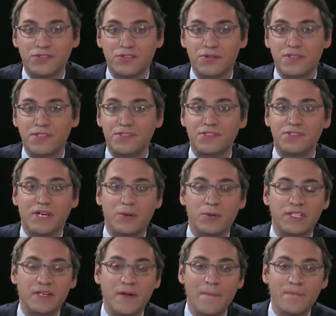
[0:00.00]
So this is
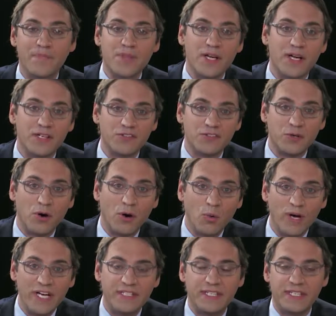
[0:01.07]
our score
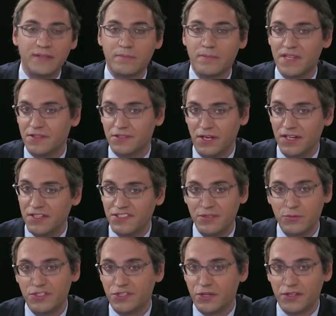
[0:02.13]
weighting methodology,
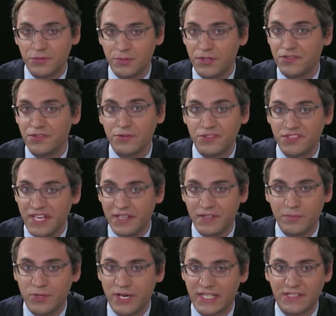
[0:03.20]
which corresponds to
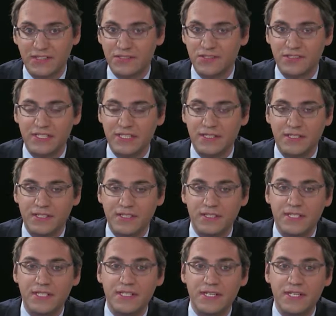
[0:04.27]
standard practice
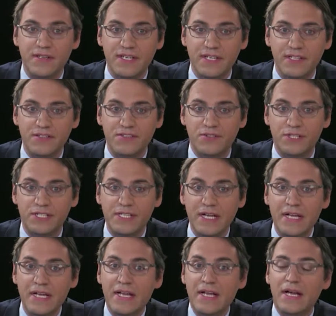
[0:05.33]
in the industry.
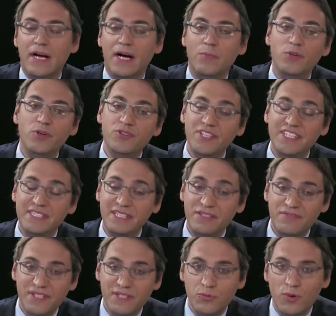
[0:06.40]
I'm using
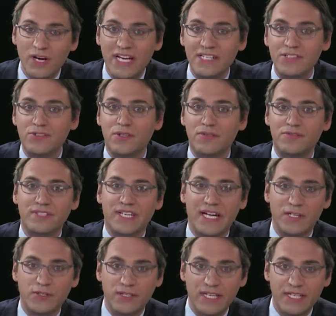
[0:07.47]
different ways of
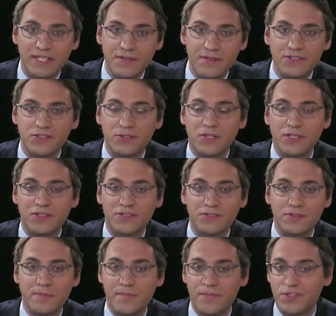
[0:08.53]
calculating the scores,
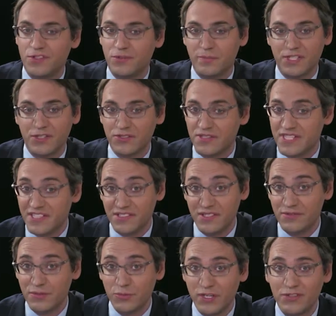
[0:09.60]
just because there's
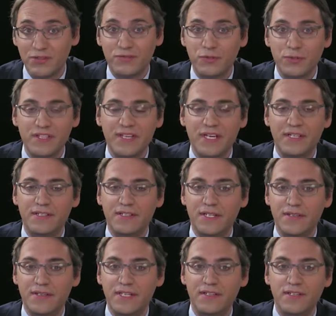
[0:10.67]
different ways of doing that
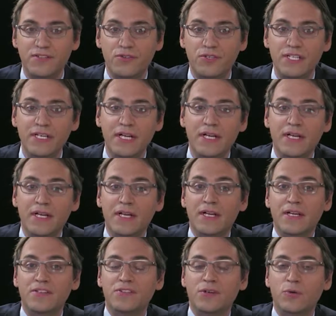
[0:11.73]
in the industry.
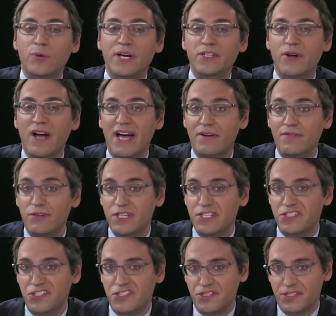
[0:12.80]
So when you
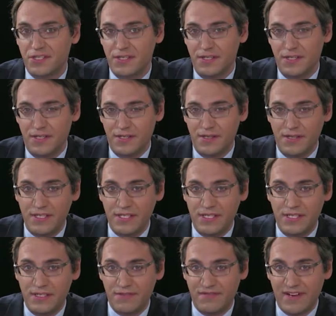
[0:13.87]
average
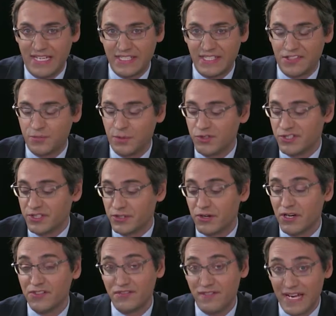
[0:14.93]
the factor exposure
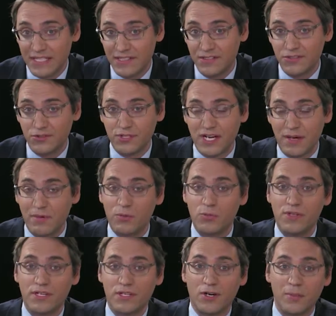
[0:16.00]
across factors to come up
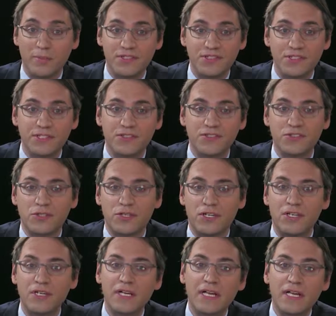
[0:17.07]
with a composite
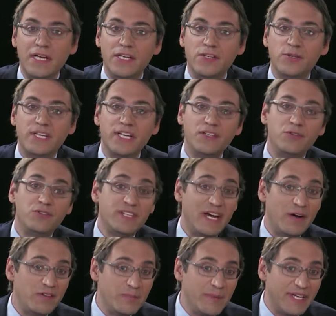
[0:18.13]
score. You can use an
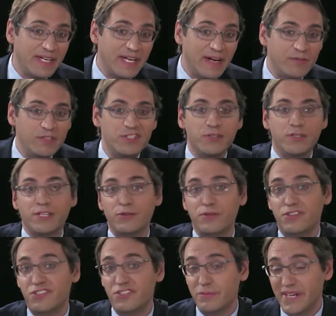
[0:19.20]
arithmetic average, you can use
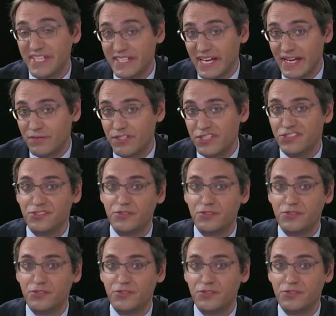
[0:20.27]
a geometric average.